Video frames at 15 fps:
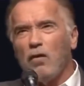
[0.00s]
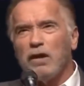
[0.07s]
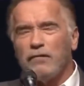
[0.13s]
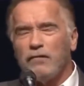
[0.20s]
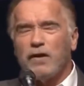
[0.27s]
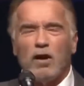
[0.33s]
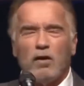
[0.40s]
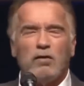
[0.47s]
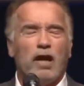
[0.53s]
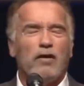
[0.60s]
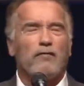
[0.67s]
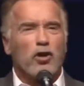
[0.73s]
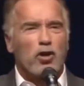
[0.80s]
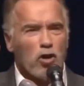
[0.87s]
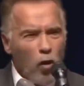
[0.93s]
and if you don't
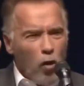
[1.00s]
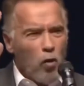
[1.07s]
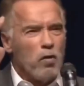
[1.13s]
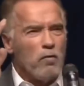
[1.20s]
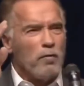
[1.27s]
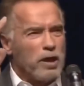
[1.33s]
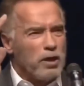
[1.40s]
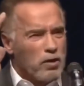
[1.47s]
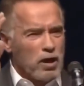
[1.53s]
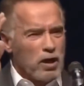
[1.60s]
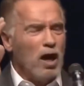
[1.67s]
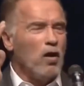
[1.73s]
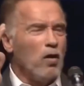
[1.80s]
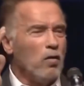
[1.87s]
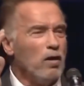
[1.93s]
have a goal where you
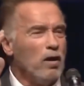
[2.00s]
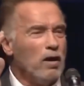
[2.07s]
go,